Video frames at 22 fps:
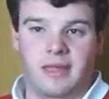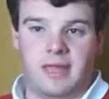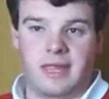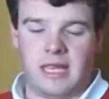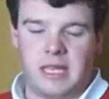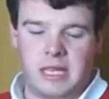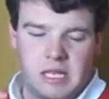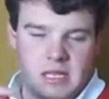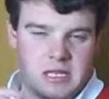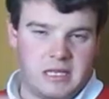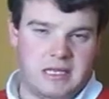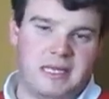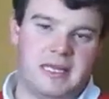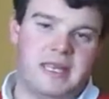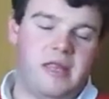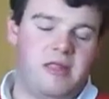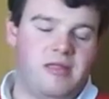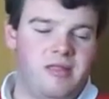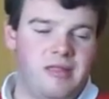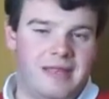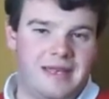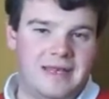a
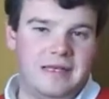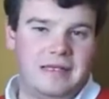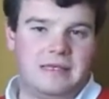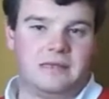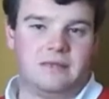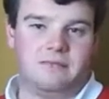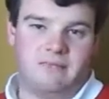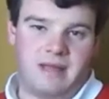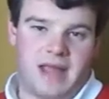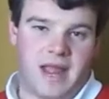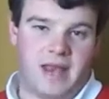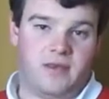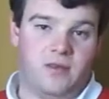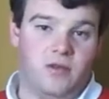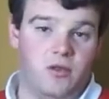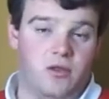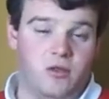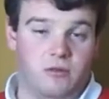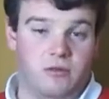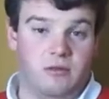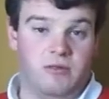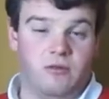sleazy little man
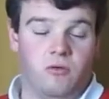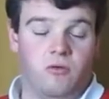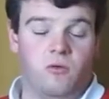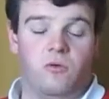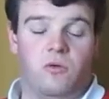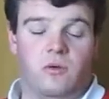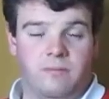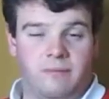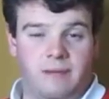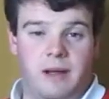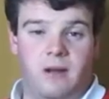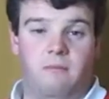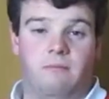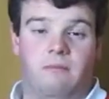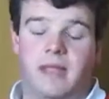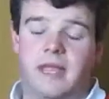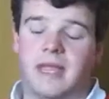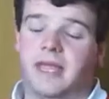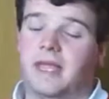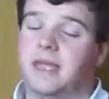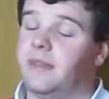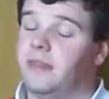who is all about
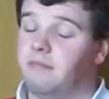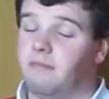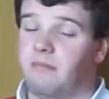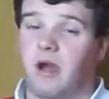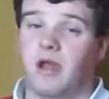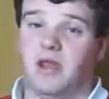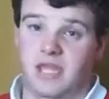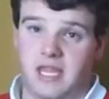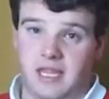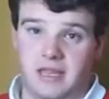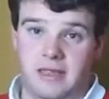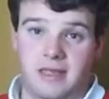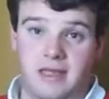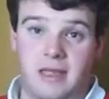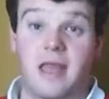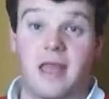making the money